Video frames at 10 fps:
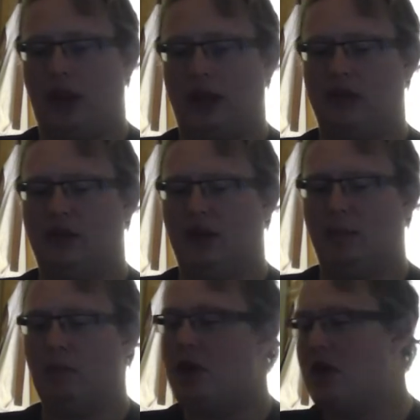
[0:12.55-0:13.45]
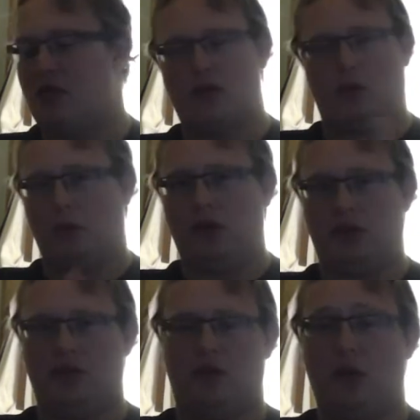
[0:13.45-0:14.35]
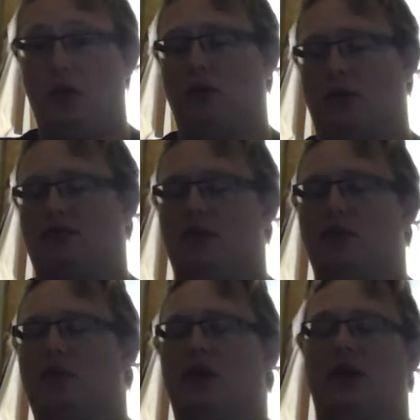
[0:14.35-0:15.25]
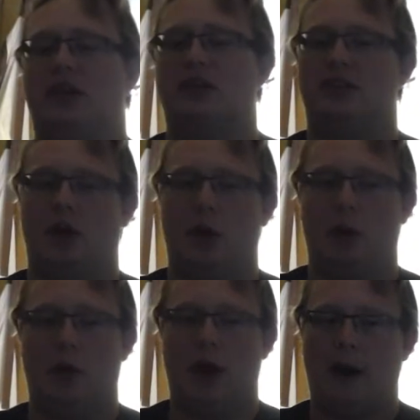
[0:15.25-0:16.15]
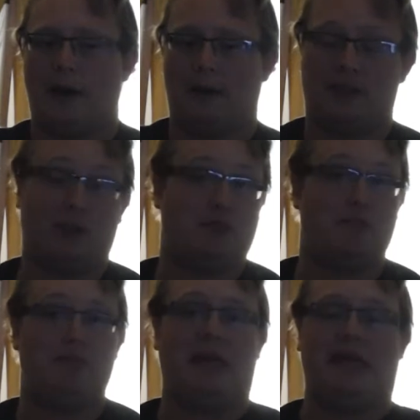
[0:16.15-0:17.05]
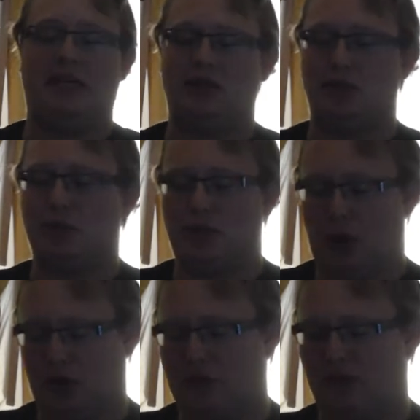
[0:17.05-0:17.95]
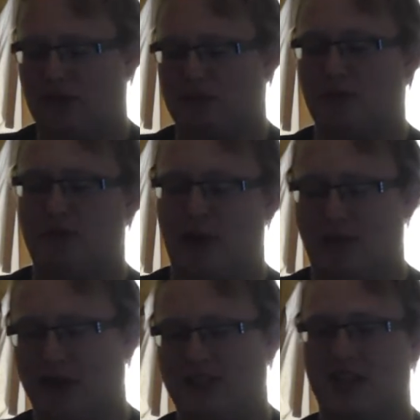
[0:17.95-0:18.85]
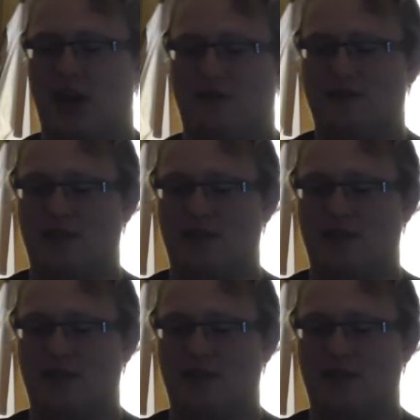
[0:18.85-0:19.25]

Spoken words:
and they're not really into the whole review thing, so it's up to me to talk about this movie by myself.